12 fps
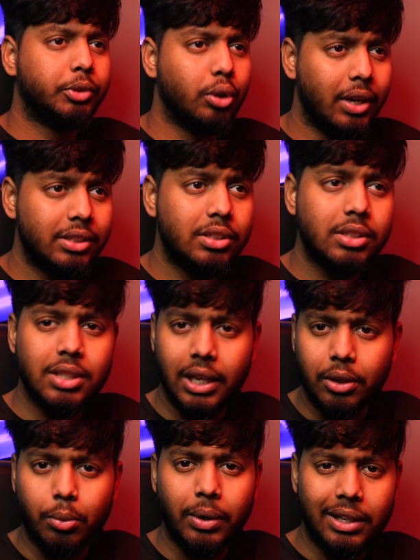let's just
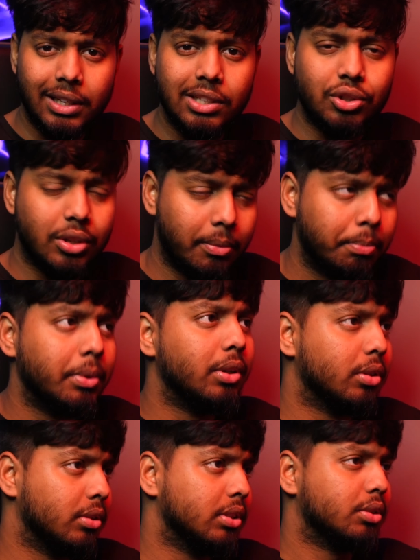like quickly jump
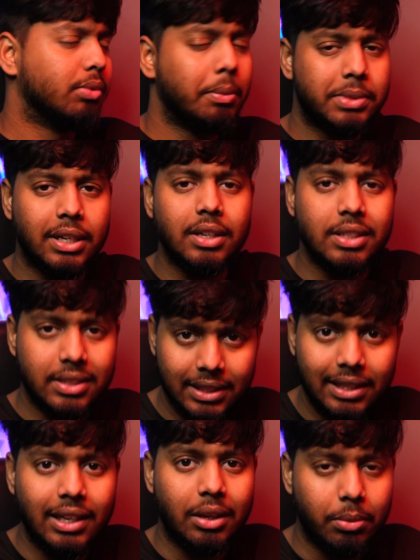into this website and
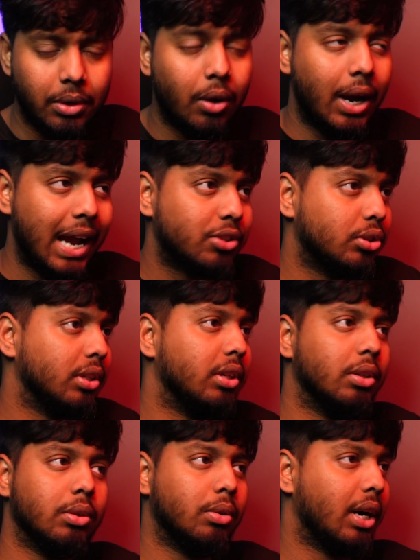see like
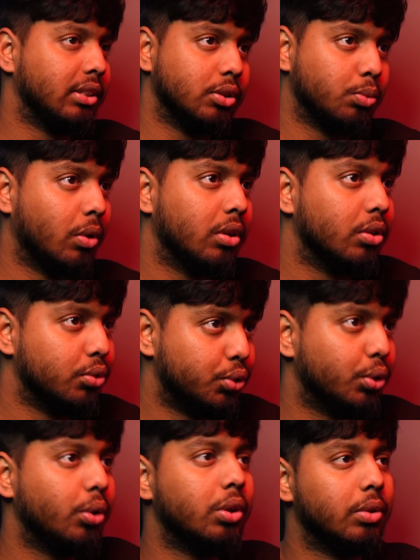actually, I just wanted to
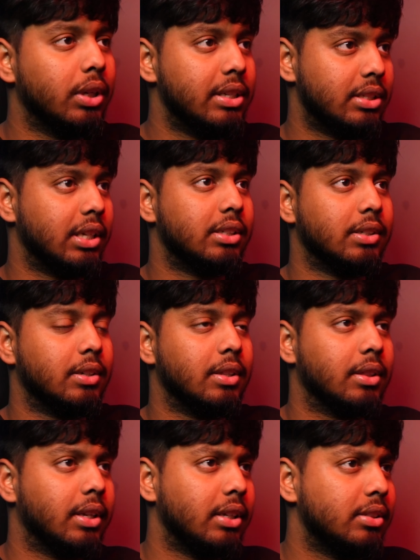show you guys like
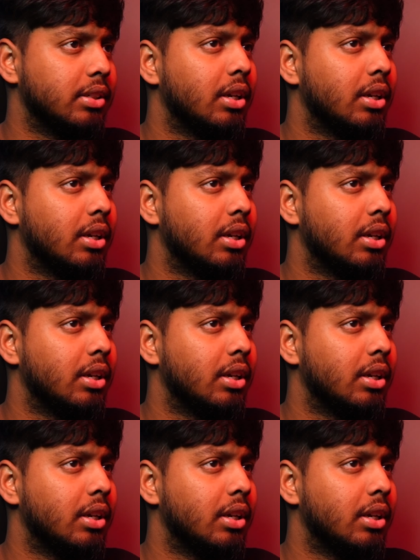certain things.